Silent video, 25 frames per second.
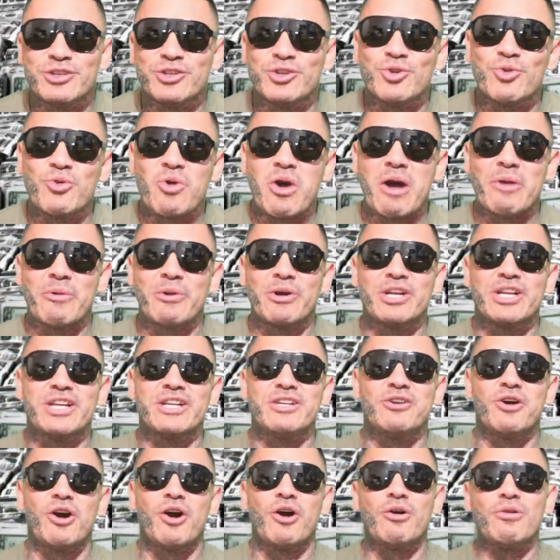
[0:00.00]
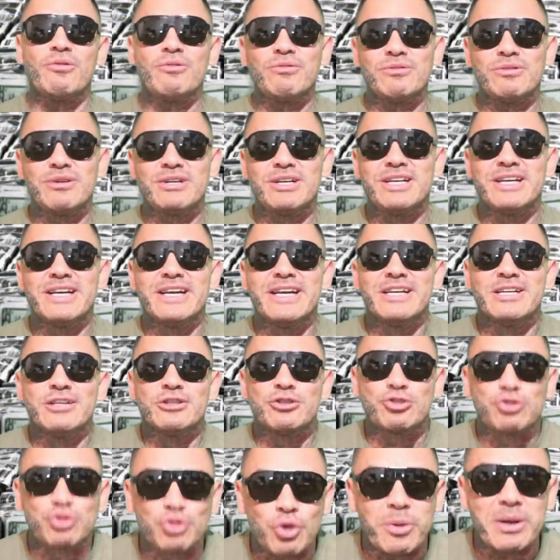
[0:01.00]
you already know.
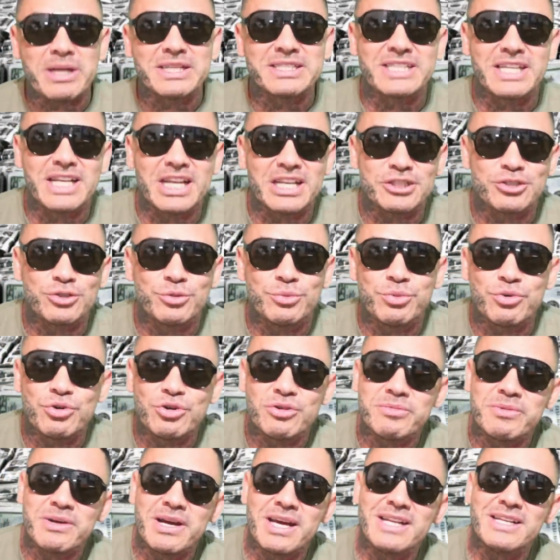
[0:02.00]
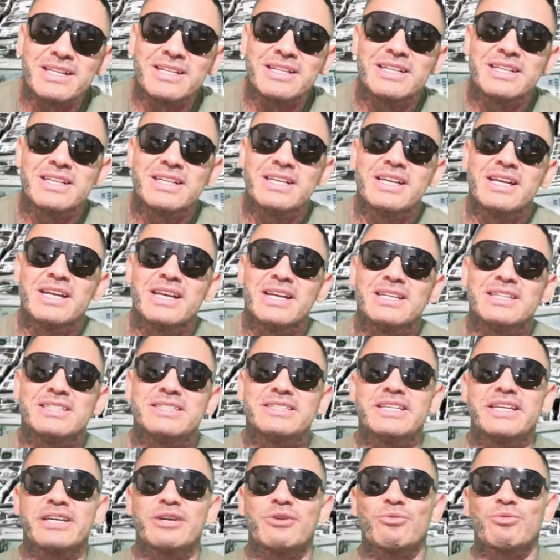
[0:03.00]
Súbate a la Suburban.
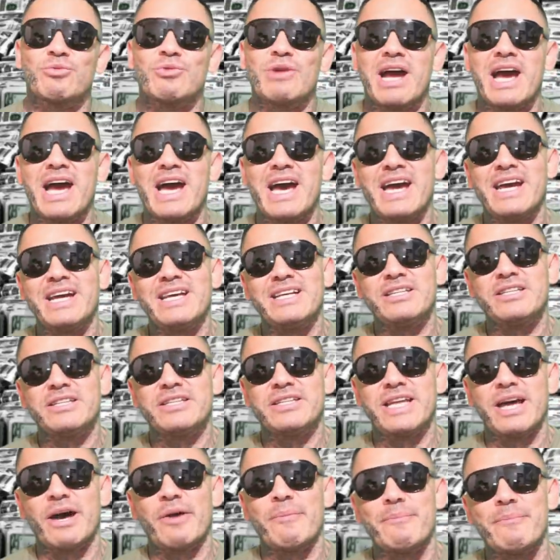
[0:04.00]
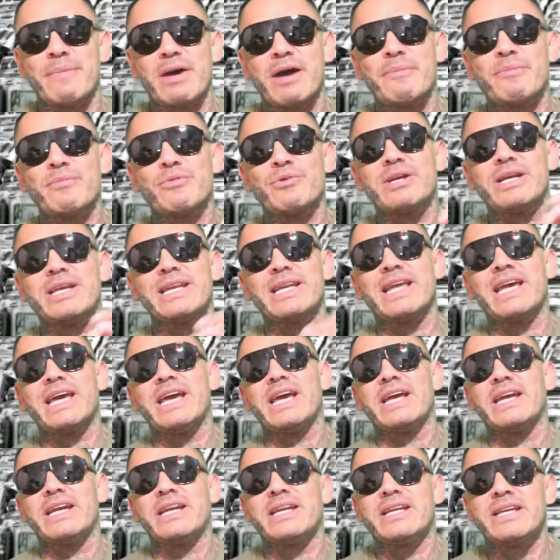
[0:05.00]
Let's take a ride down memory
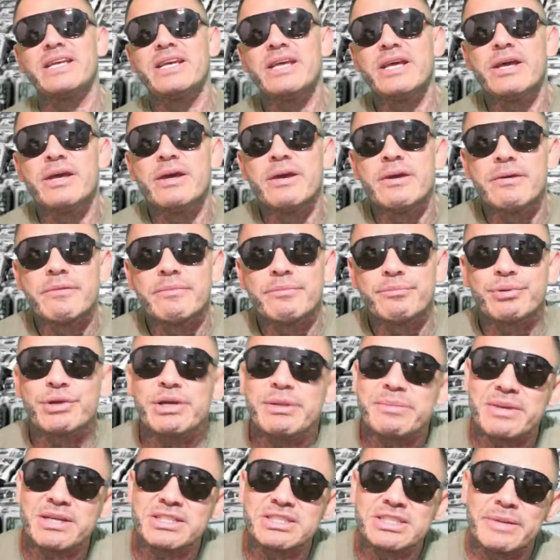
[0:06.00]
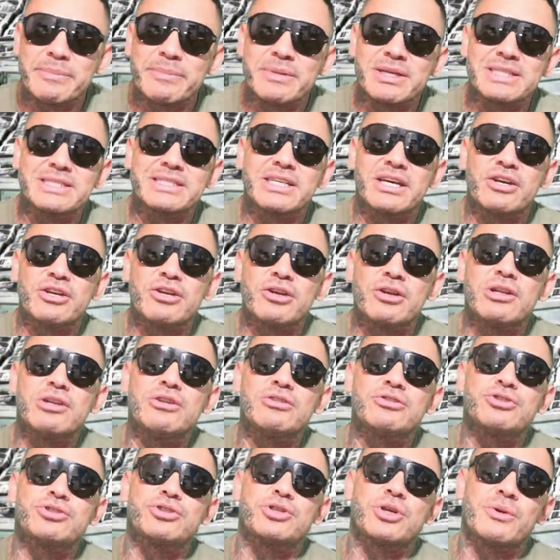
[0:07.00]
lane. Pretty much I'm gonna tell you a
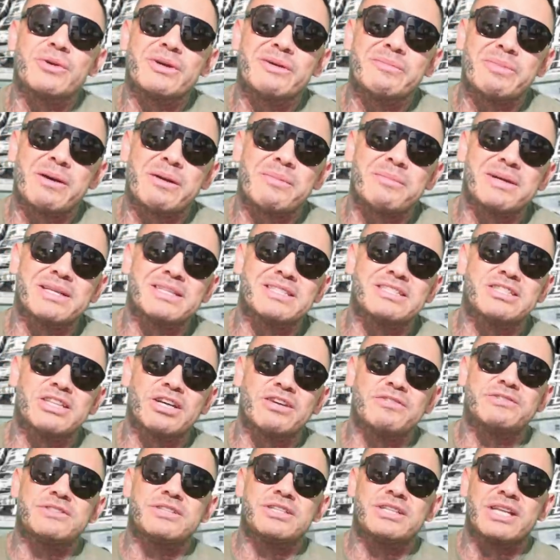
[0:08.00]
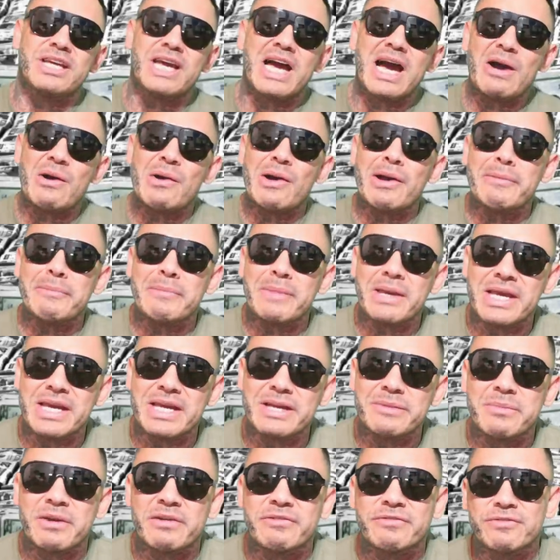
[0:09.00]
little story about myself today, how I
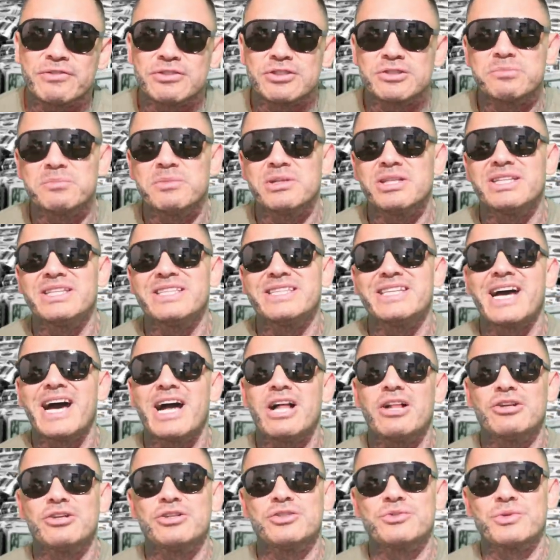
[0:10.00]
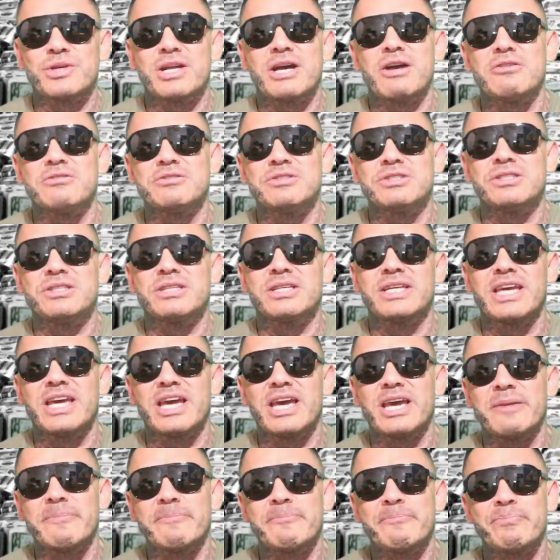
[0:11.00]
made my first million dollars when I was in the
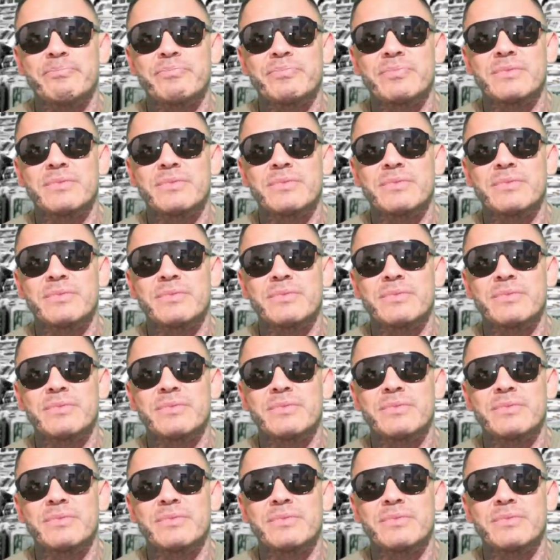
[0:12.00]
game